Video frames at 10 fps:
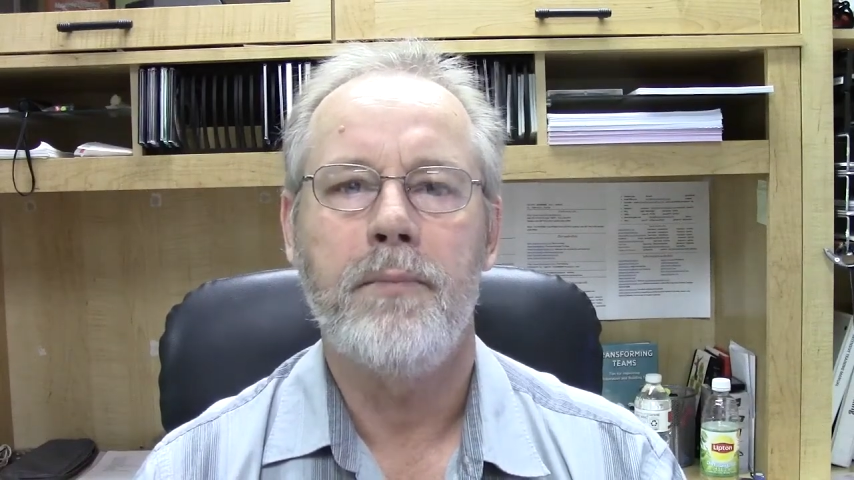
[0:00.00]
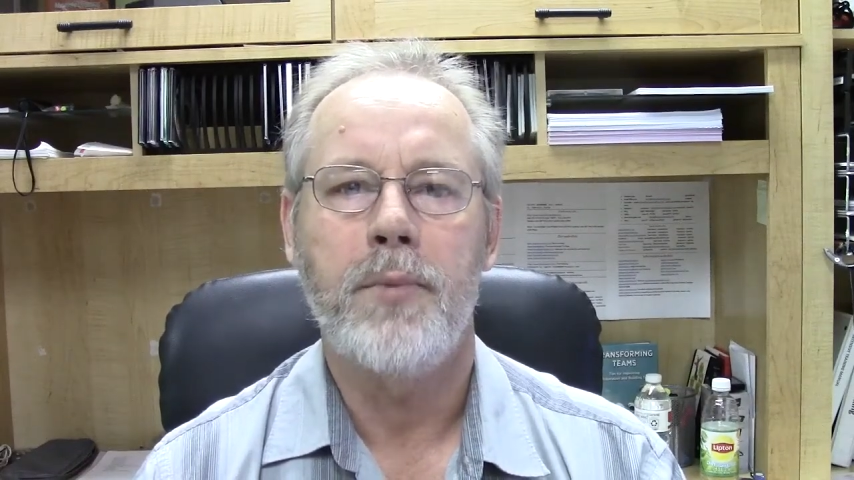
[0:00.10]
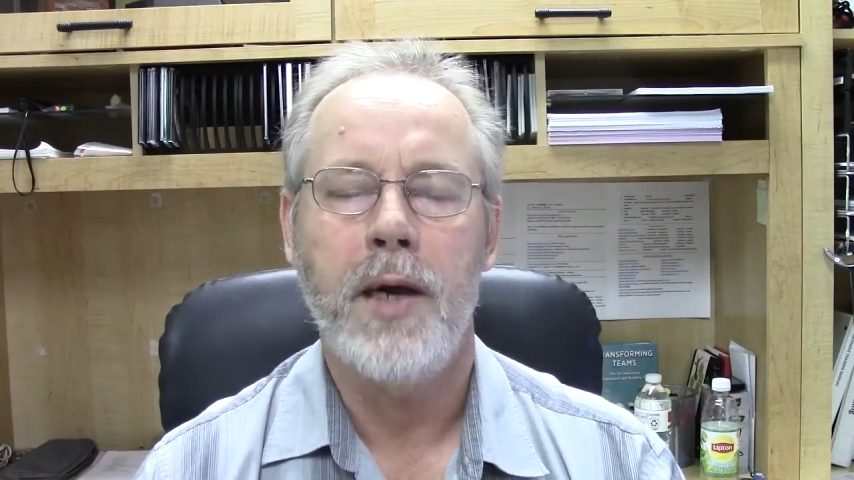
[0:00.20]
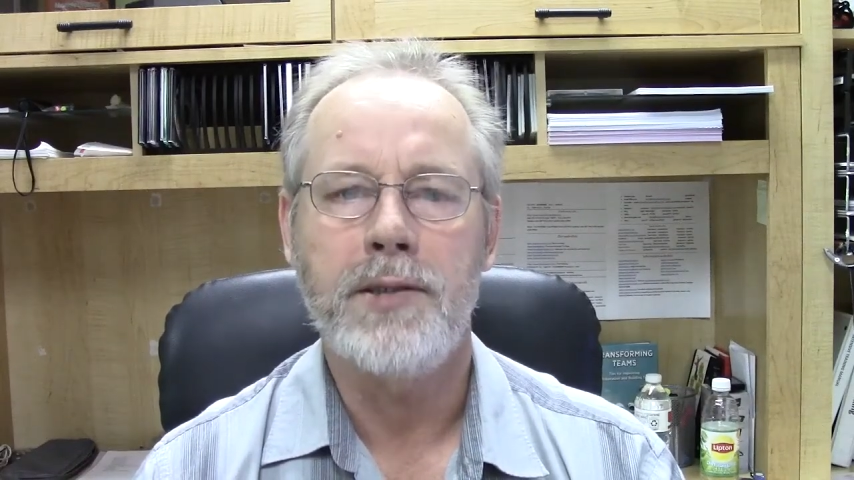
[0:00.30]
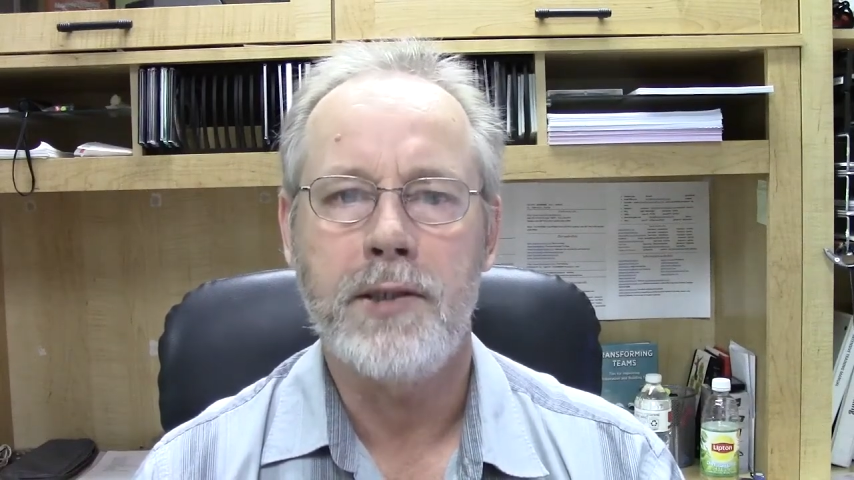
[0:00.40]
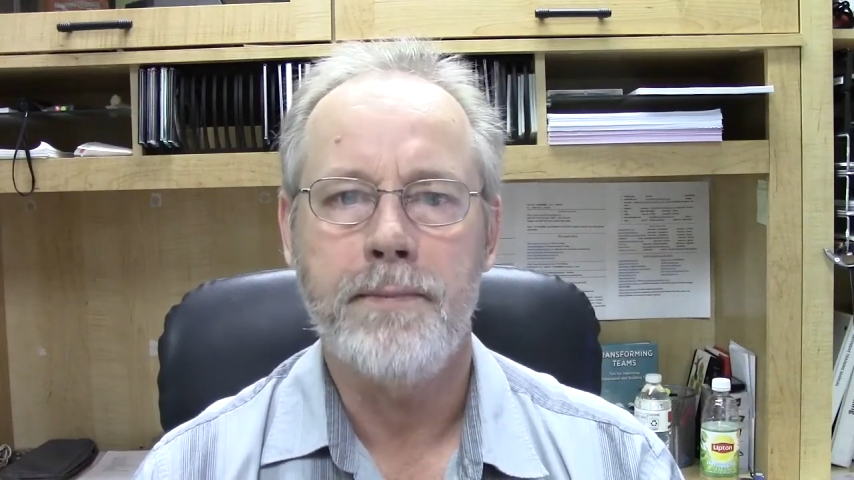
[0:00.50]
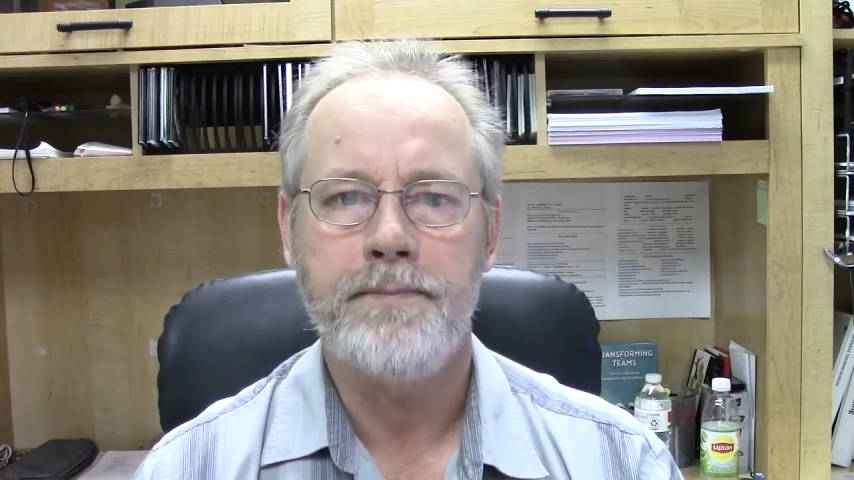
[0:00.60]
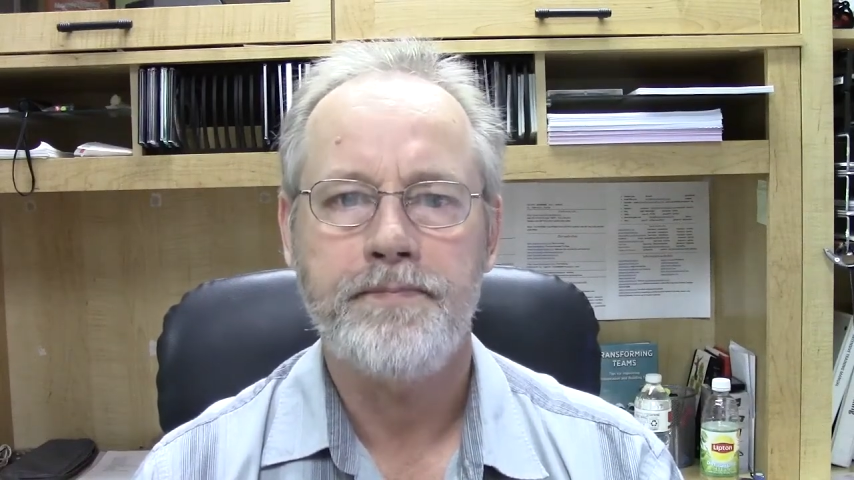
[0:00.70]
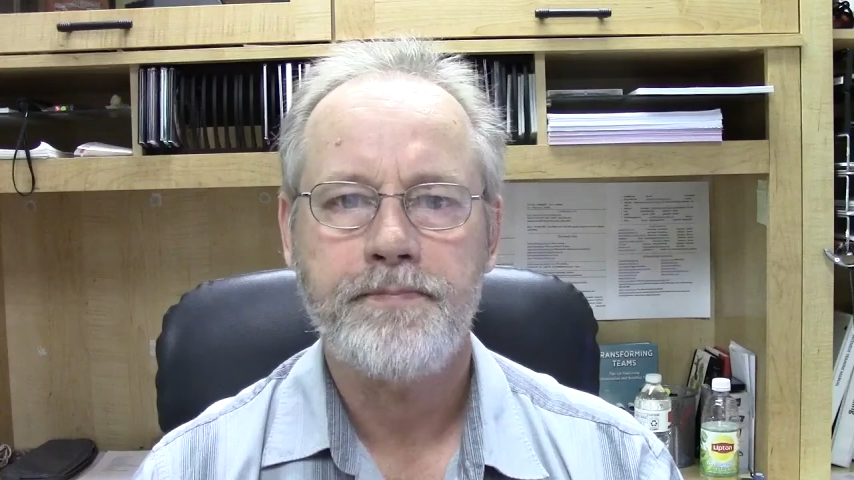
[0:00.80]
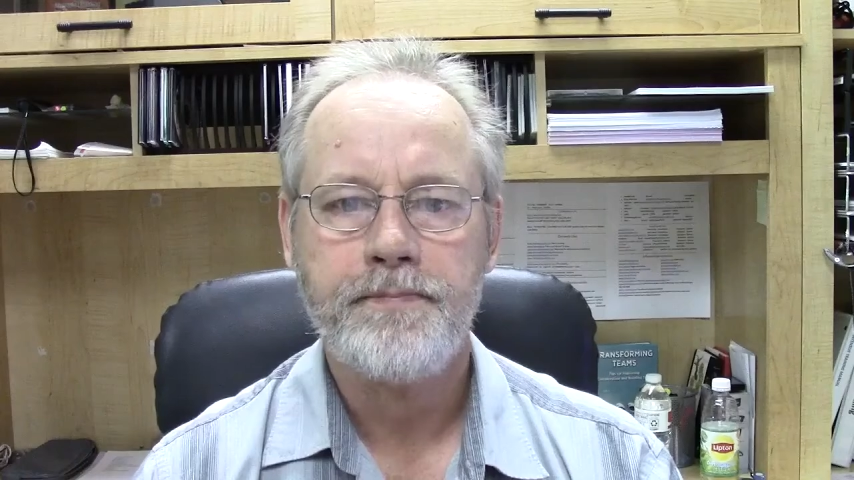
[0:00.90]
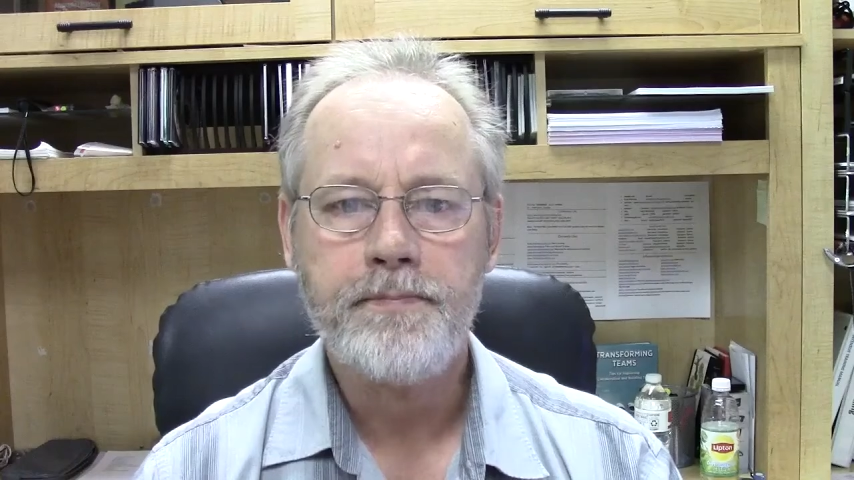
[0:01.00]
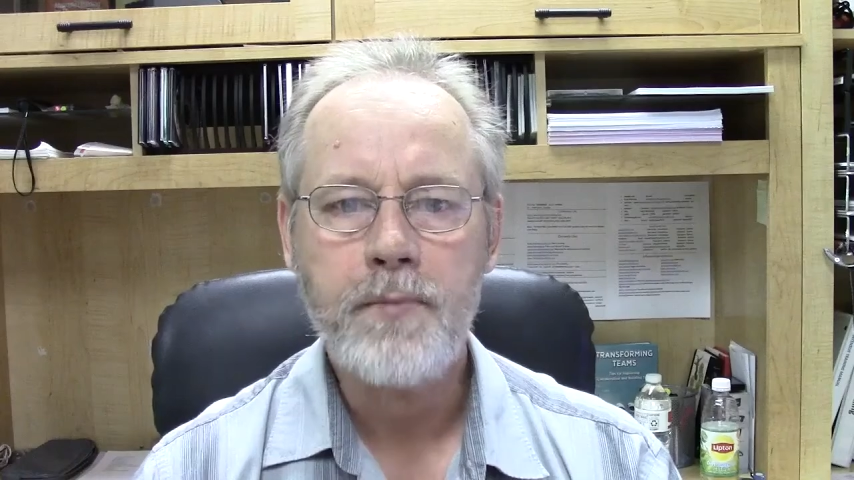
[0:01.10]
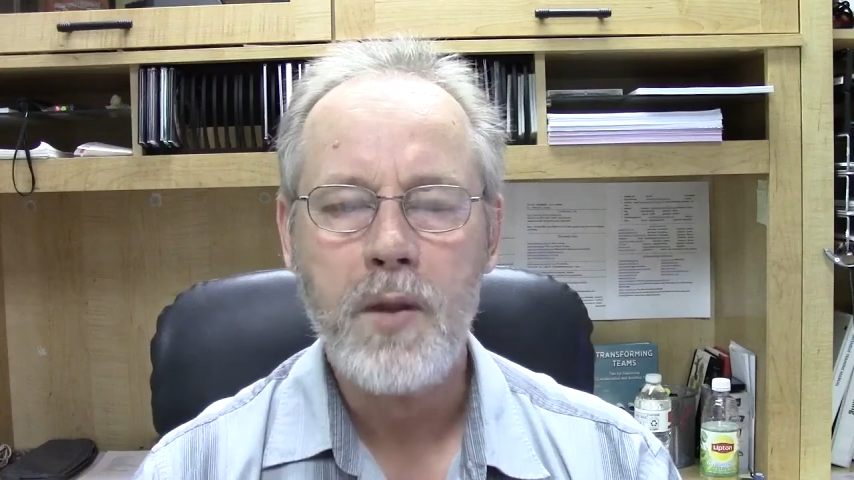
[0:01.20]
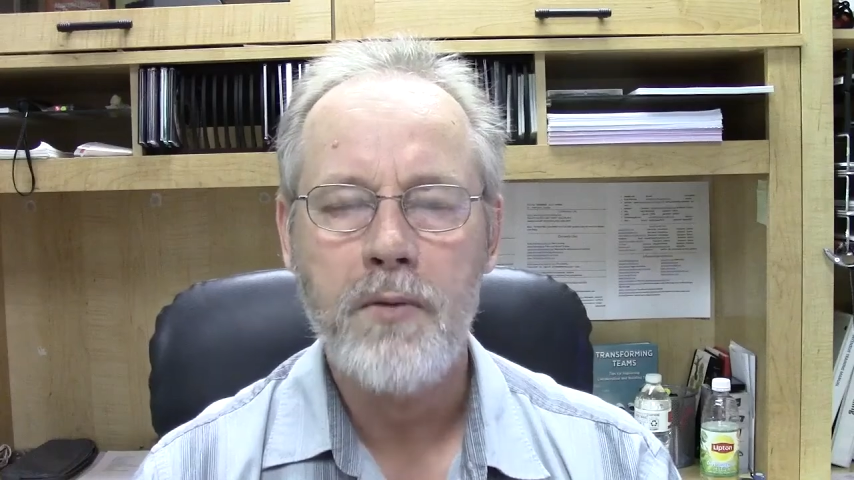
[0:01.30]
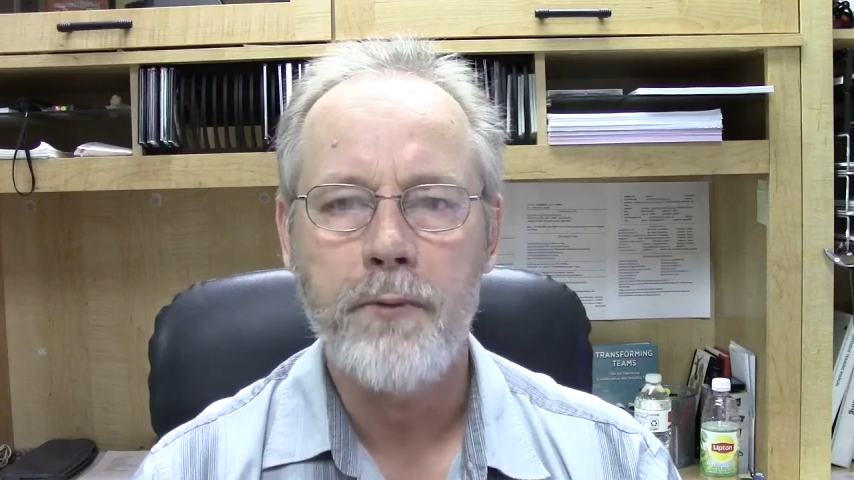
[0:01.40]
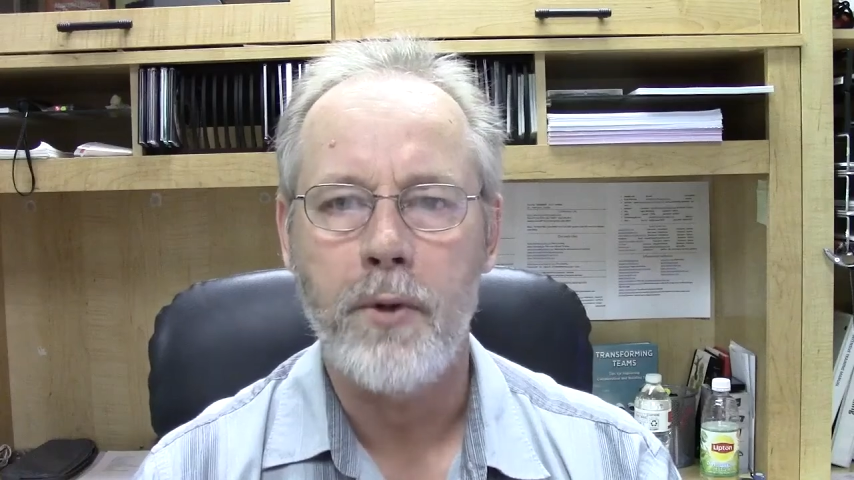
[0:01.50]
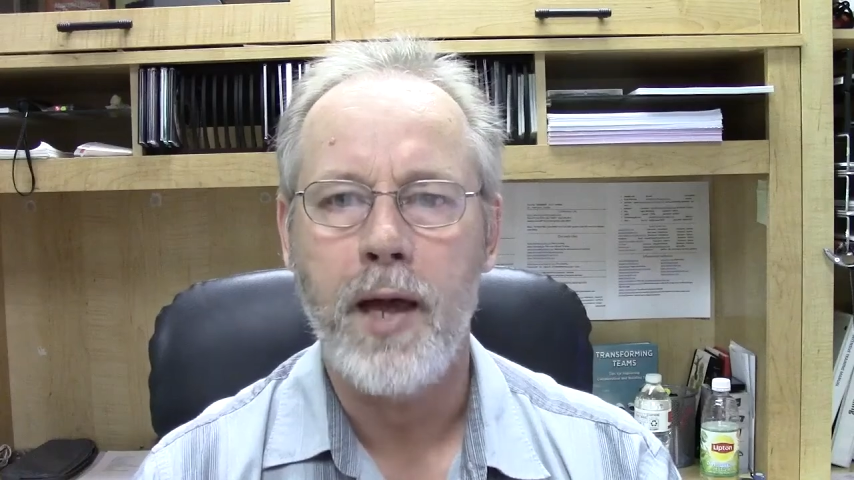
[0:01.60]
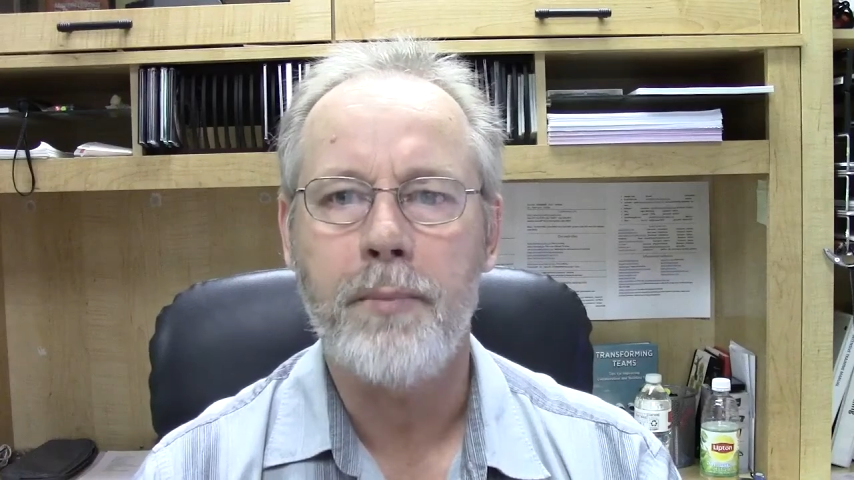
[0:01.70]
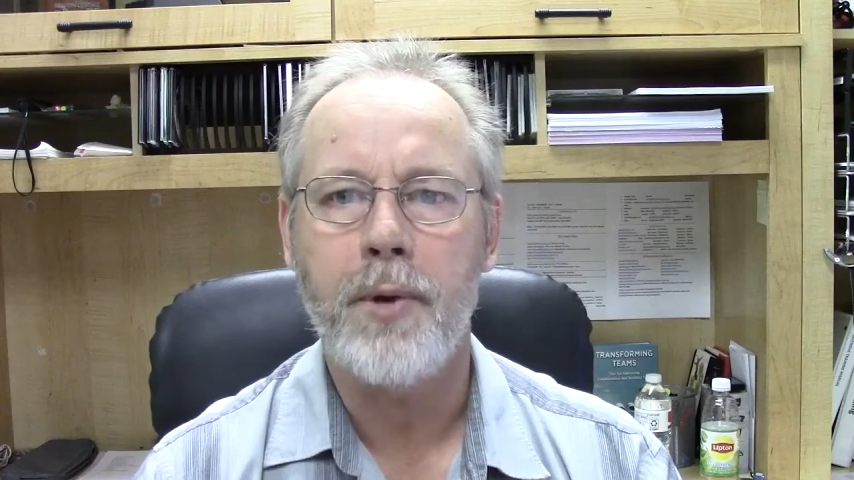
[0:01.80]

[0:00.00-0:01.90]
pricing for that